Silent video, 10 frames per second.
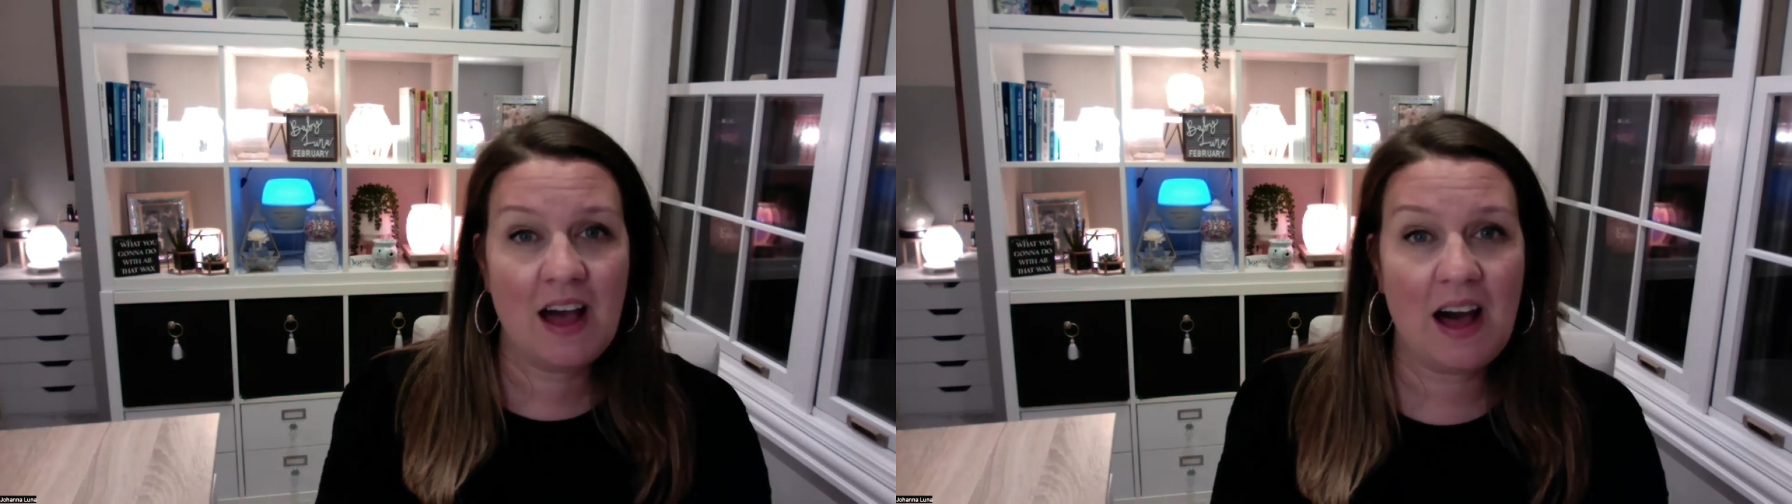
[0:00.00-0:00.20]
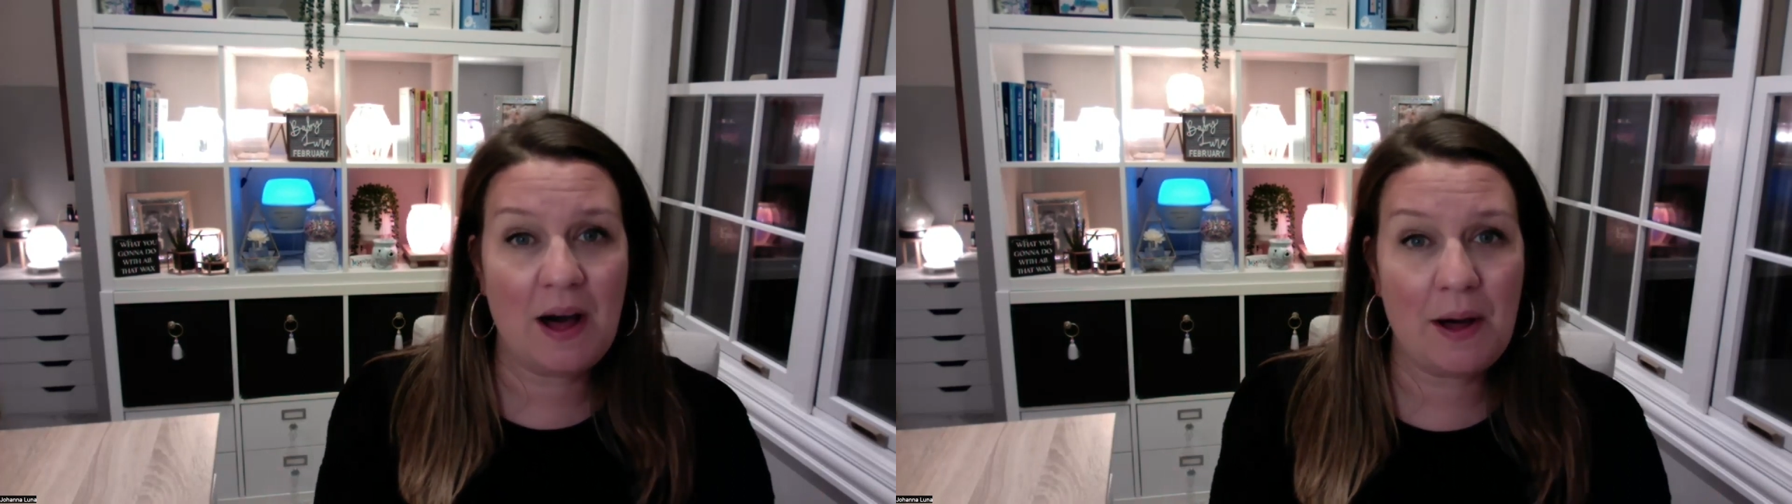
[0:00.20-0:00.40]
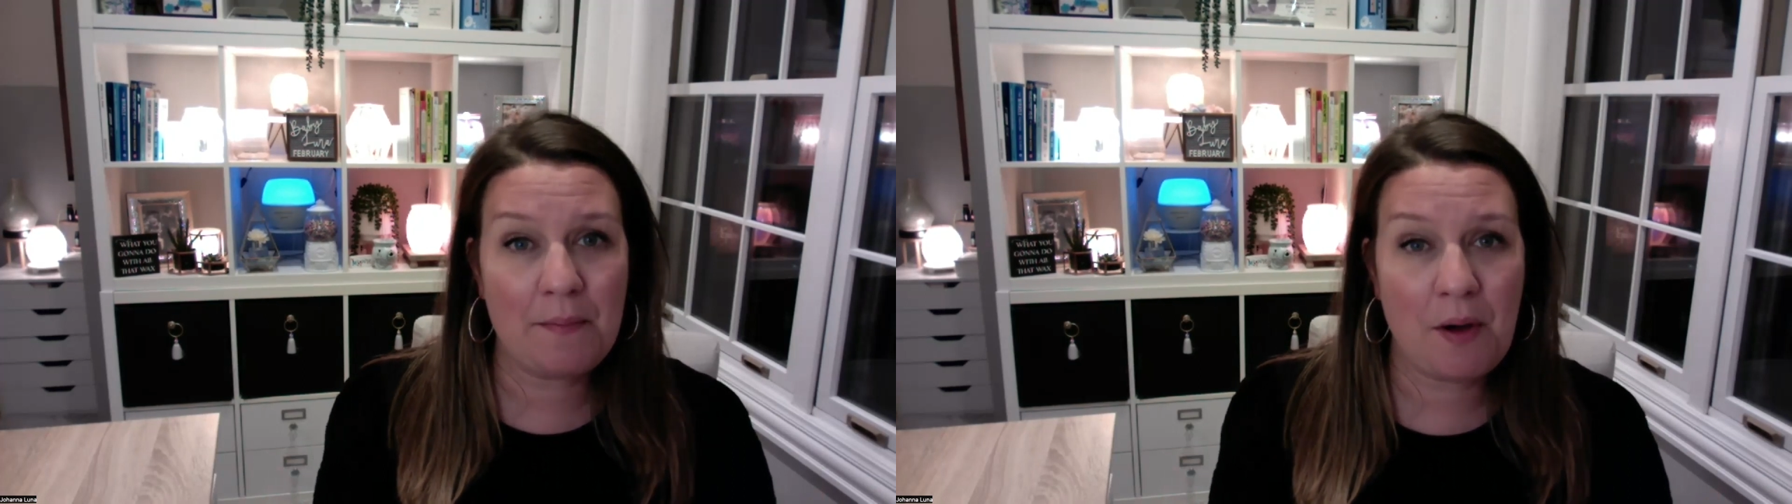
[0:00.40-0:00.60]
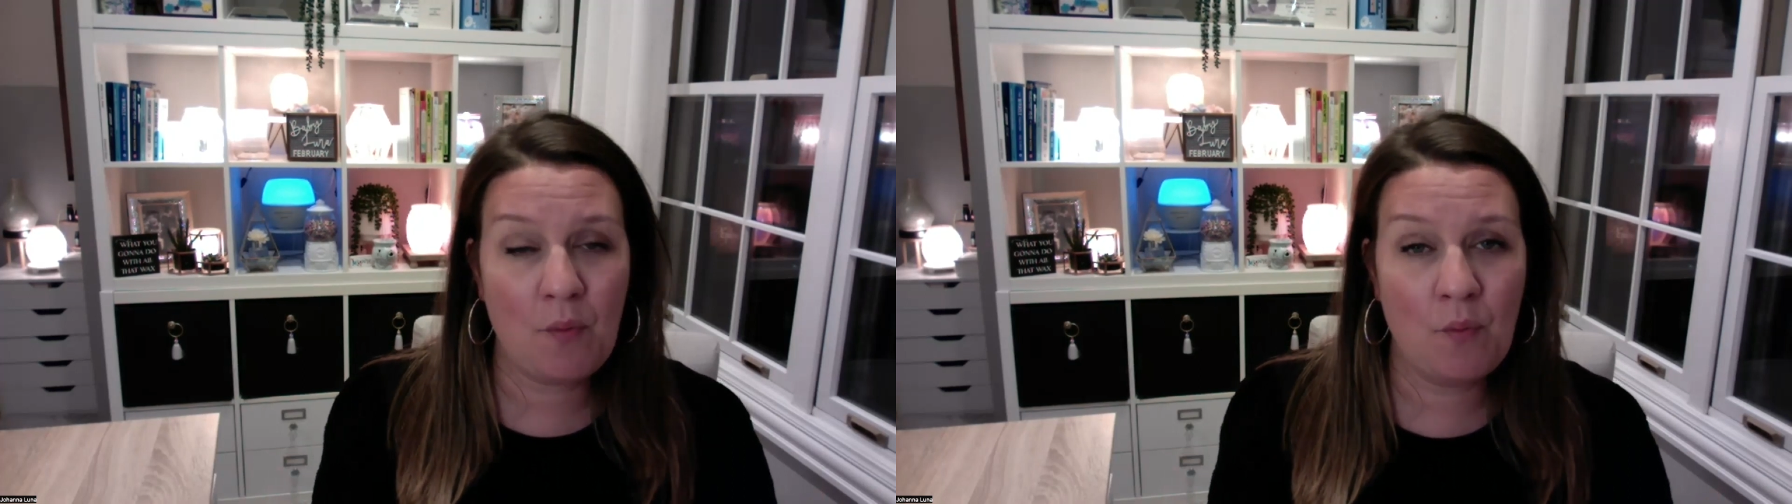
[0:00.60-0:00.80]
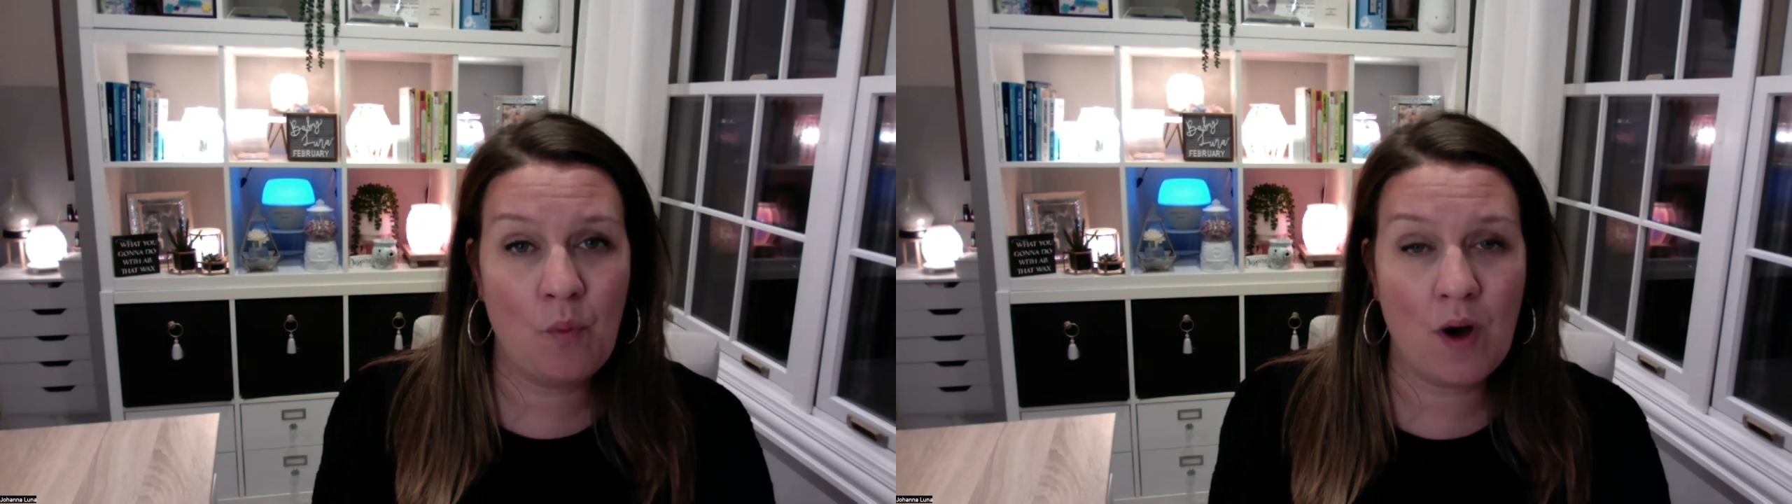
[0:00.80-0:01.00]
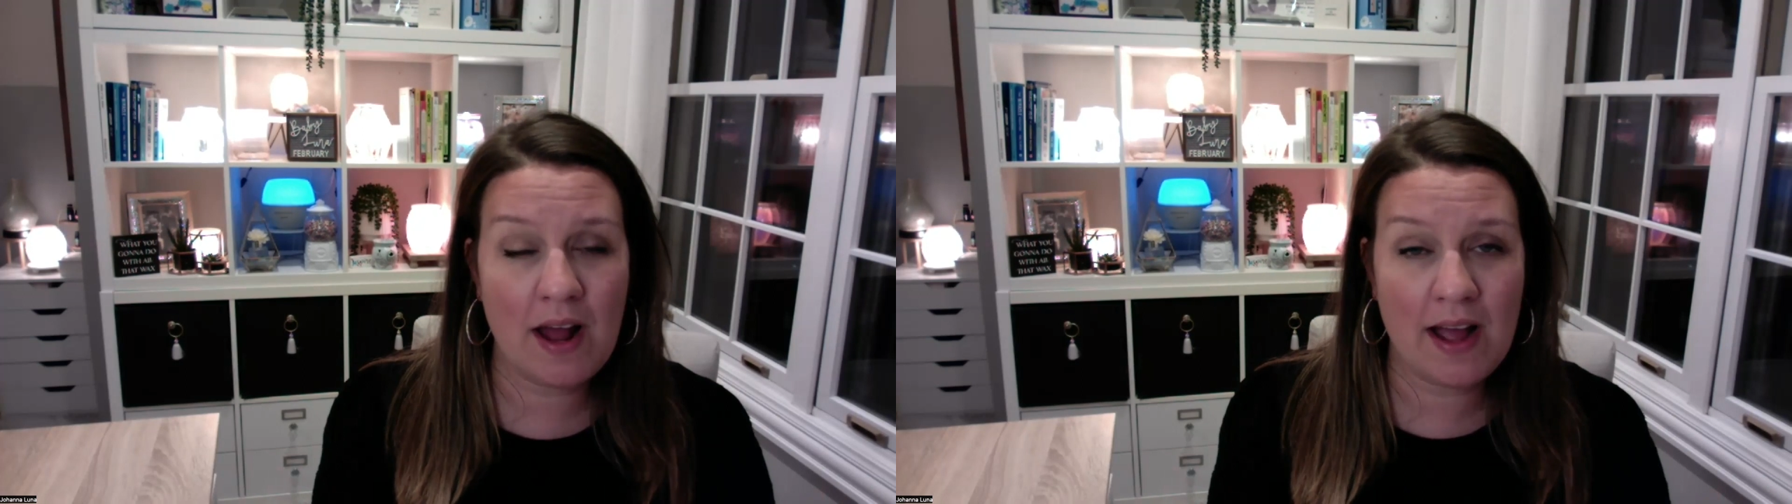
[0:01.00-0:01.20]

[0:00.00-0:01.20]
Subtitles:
what